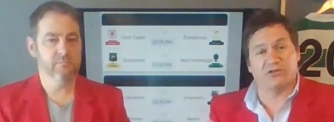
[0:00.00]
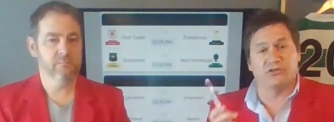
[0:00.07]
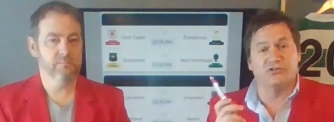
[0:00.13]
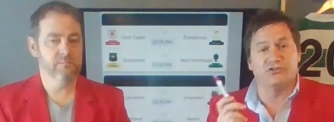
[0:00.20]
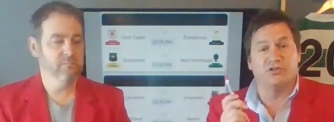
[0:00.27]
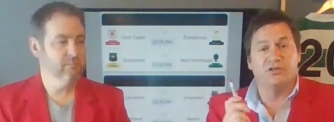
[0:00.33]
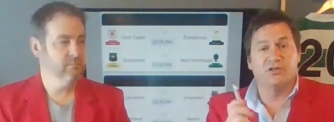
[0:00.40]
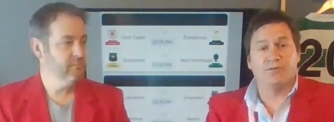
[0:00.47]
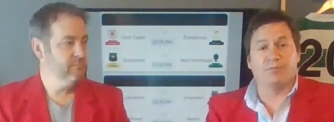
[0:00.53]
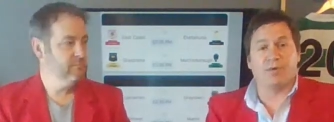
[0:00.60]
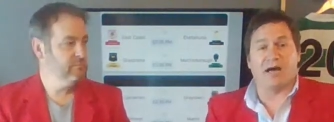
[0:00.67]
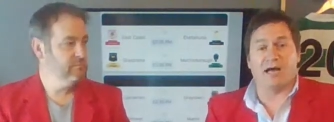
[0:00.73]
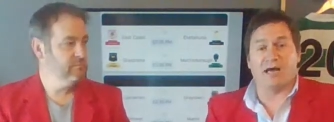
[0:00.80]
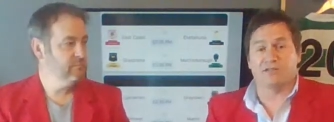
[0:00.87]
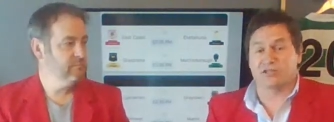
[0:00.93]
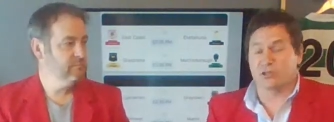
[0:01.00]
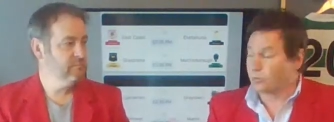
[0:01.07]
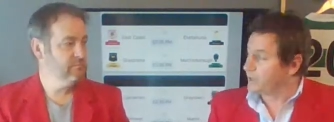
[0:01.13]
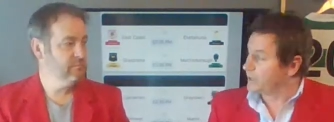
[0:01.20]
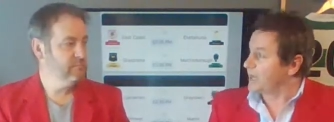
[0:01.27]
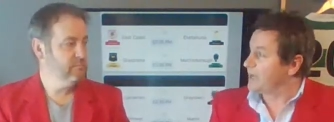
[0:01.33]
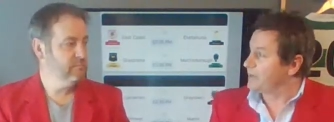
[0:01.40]
Speaker 1: because uh,
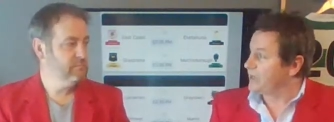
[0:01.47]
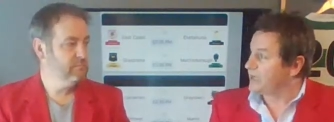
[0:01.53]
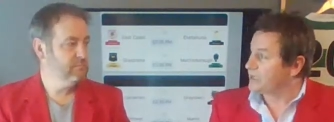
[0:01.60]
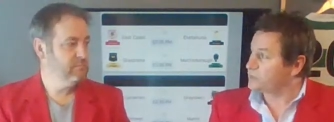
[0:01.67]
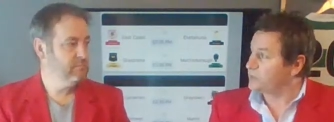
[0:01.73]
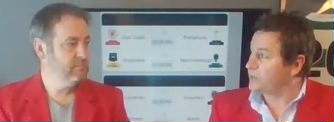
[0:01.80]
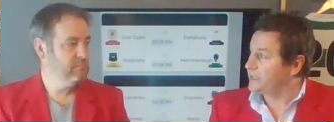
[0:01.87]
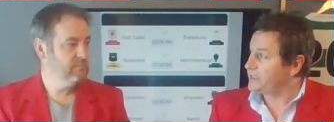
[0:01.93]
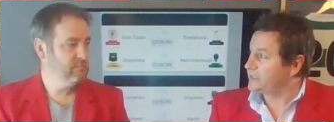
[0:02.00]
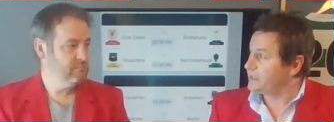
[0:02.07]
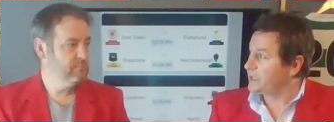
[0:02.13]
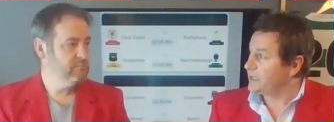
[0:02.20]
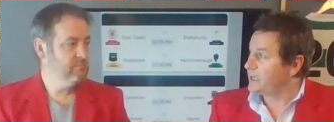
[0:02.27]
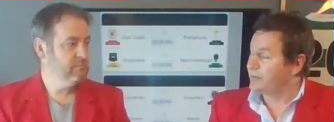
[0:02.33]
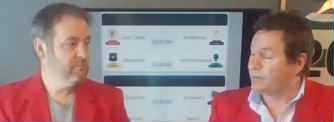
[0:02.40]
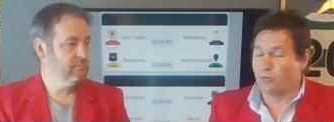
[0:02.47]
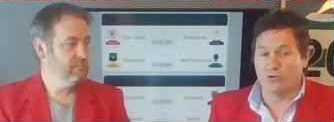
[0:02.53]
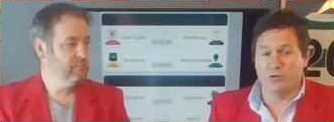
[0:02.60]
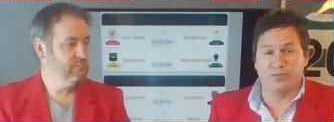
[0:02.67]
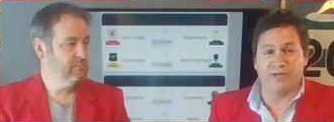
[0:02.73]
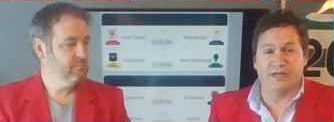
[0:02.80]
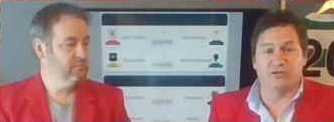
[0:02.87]
didn't win a game last week. Um,
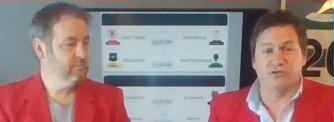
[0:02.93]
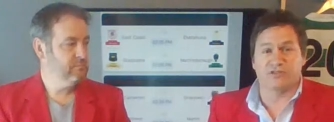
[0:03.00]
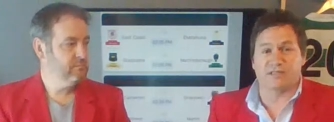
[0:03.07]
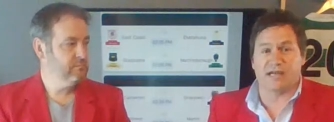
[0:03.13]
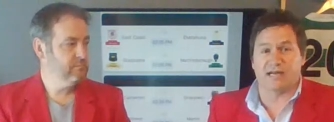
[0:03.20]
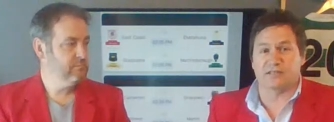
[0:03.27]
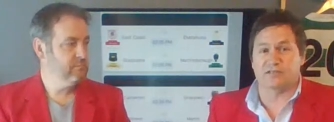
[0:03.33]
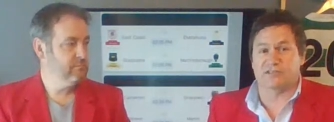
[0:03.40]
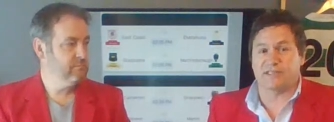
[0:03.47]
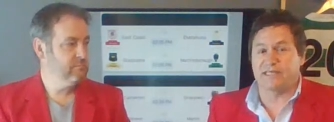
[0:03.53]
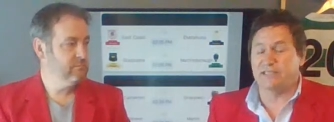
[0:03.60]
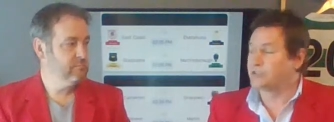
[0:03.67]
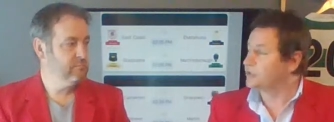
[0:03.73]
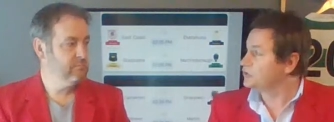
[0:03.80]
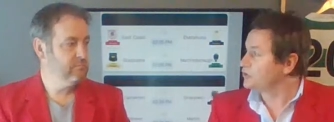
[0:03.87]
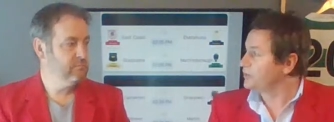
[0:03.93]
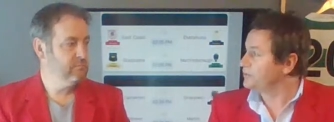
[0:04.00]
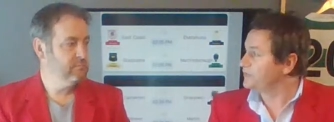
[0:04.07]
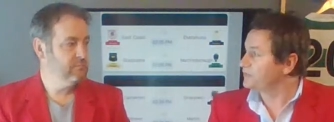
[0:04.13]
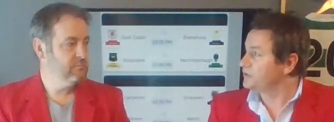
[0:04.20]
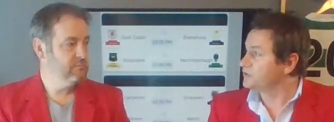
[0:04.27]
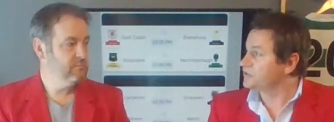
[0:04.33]
it wouldn't be a good start to the season to
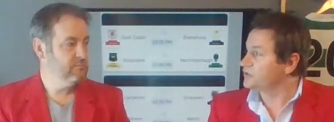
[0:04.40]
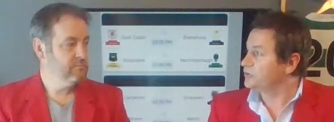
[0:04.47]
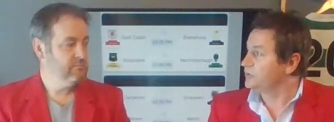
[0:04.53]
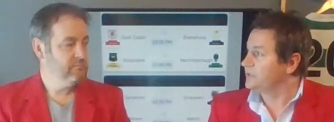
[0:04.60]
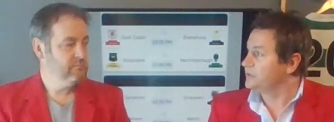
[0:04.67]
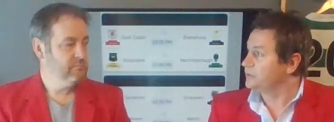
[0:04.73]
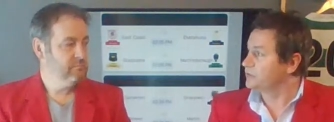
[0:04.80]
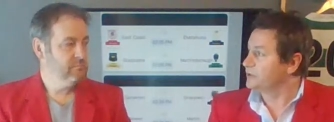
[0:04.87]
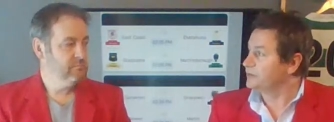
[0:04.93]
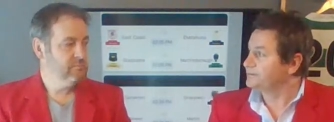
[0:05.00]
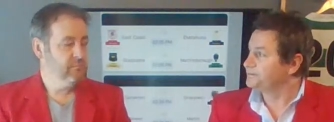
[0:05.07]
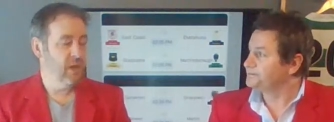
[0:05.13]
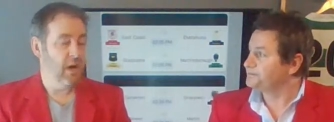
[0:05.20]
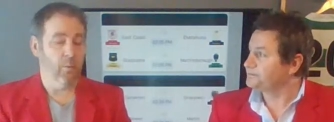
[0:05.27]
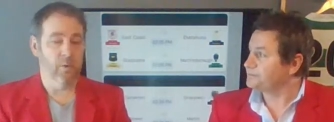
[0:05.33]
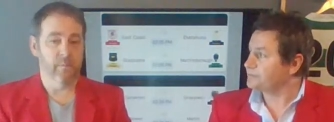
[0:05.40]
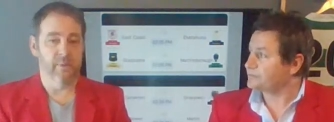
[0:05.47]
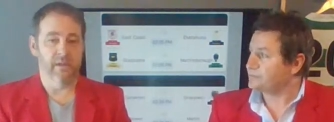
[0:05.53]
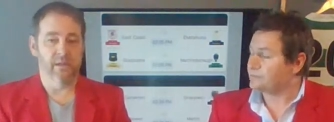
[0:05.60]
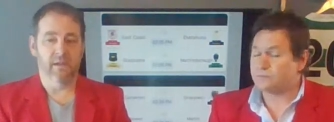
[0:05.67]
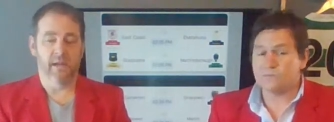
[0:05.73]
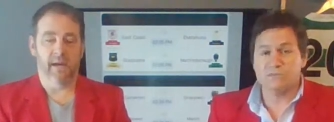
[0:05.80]
drop your first two either, would it? No, it
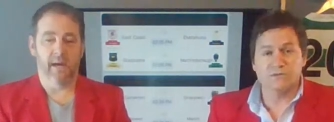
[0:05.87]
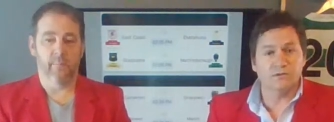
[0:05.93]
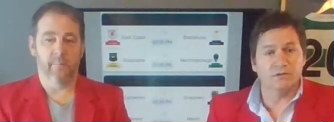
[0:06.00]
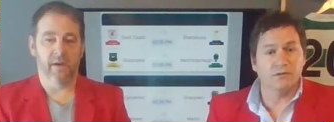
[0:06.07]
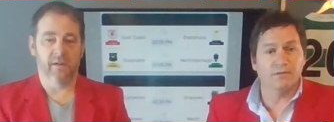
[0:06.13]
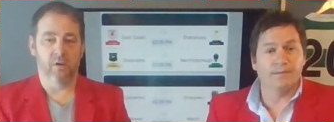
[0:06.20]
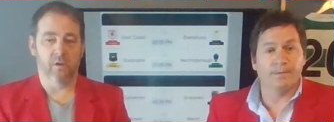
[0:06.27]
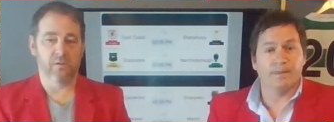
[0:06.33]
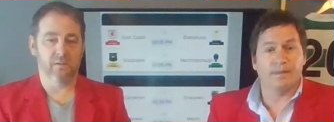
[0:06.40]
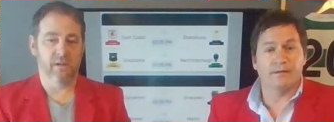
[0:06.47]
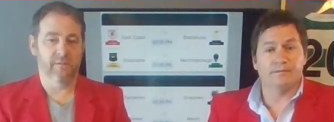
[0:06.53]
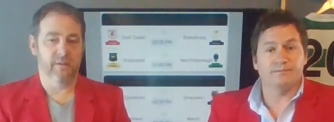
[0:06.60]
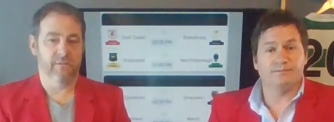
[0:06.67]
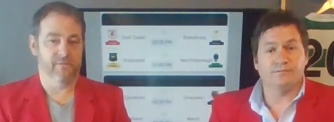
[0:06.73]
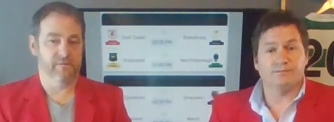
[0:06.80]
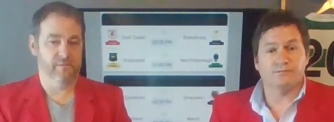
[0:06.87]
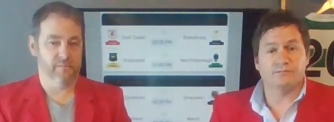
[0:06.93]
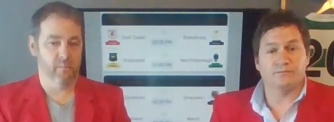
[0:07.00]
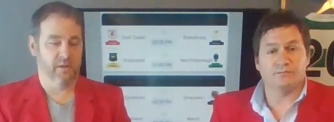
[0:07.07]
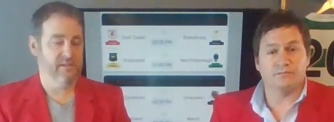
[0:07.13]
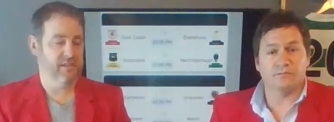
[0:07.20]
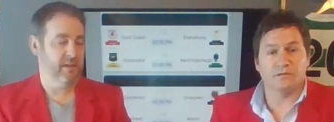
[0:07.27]
wouldn't be.
Speaker 2: Uh, but look, even if
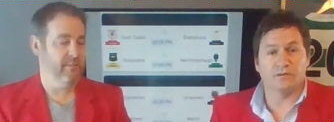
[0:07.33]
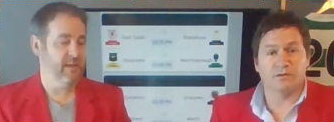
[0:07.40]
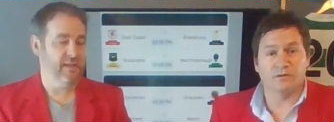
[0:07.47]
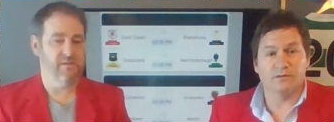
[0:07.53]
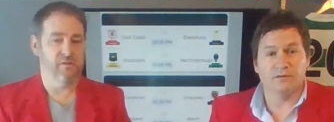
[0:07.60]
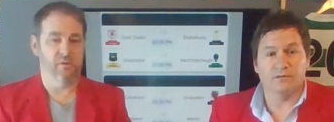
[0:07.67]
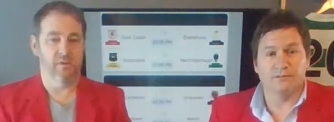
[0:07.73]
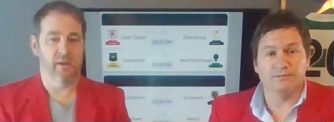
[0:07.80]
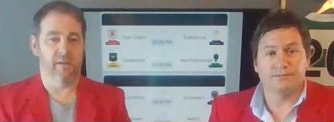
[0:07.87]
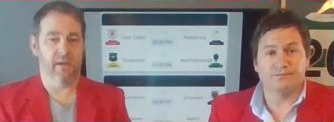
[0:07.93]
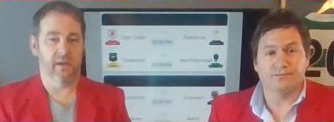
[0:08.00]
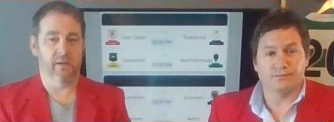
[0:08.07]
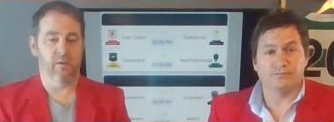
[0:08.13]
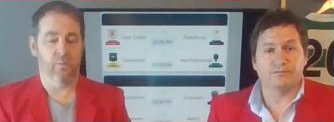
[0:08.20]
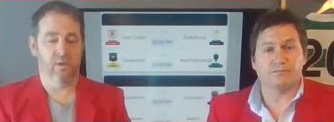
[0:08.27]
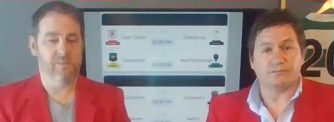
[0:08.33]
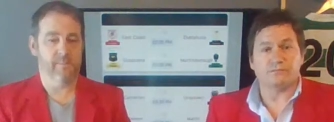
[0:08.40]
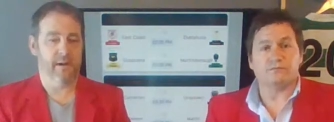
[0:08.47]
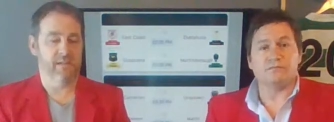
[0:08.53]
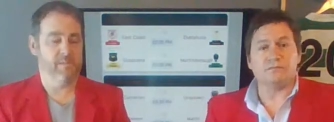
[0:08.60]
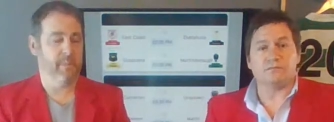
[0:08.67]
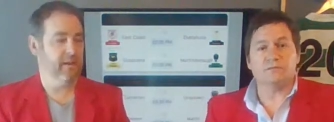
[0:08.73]
one team does do that, they can
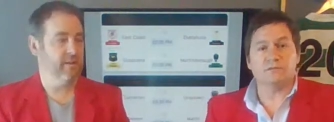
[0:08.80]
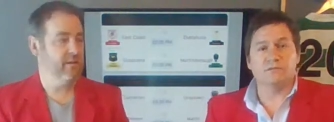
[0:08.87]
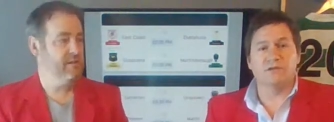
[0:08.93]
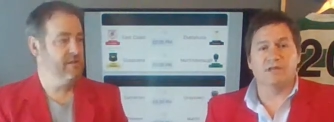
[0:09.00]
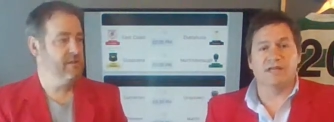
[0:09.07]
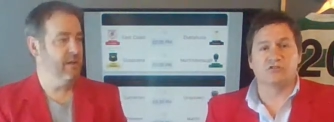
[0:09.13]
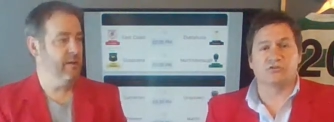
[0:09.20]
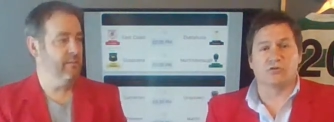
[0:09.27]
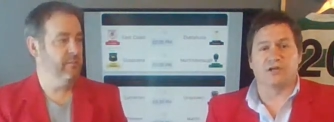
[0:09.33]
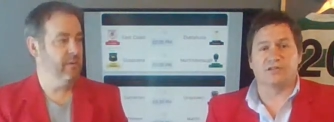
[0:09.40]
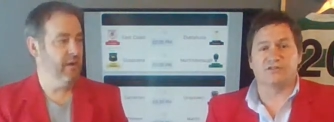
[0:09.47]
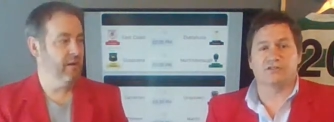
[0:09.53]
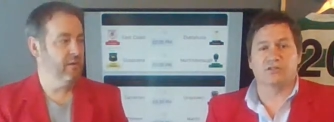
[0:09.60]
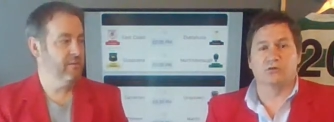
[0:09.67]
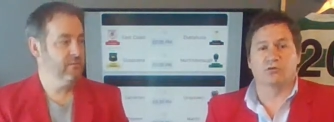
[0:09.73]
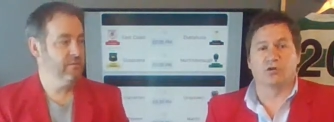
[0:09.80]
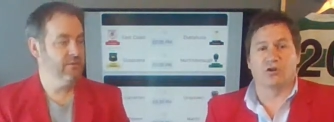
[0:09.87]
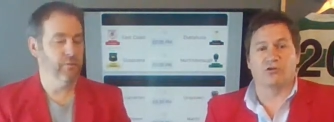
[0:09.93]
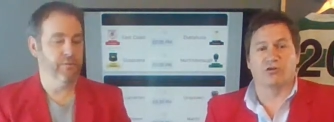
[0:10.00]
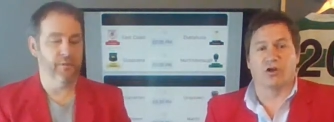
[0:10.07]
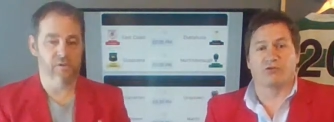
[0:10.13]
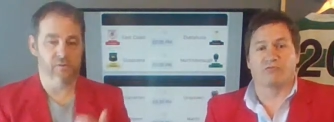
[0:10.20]
always bounce back. There's, That's uh, right. Still
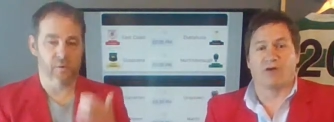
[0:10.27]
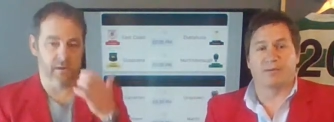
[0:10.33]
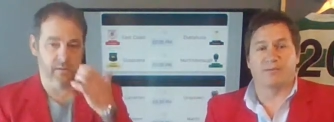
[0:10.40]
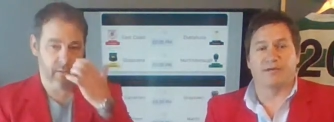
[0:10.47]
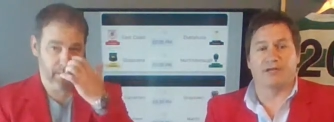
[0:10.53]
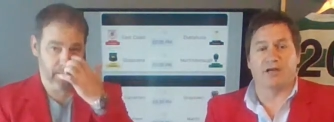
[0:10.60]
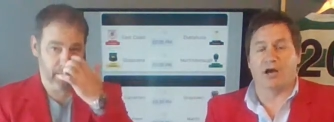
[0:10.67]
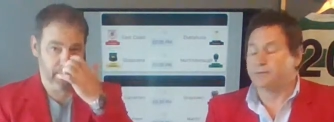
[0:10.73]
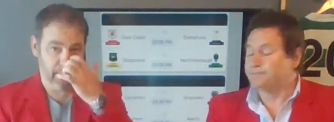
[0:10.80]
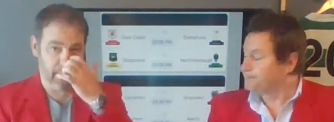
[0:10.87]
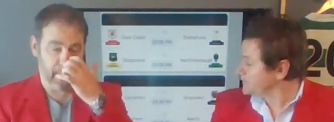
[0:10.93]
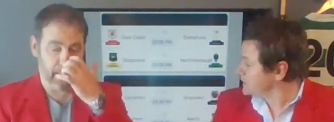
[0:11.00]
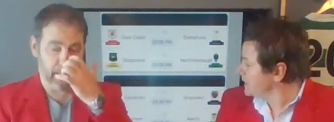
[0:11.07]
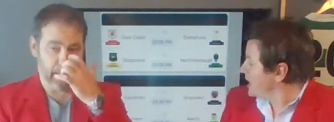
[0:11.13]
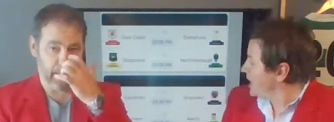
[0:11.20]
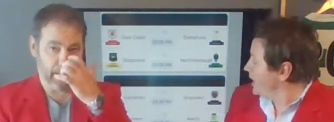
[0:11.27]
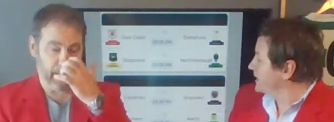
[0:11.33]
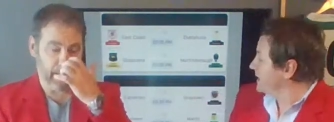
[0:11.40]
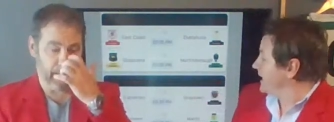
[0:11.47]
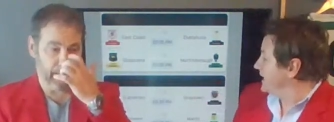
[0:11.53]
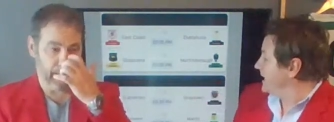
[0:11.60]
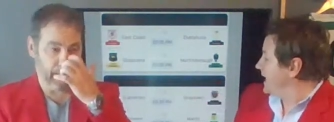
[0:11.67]
know, a lot, a lot of rugby to
Speaker 1: go. Yeah.
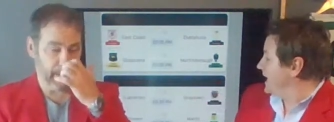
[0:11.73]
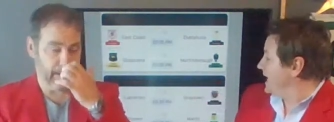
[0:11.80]
Okay,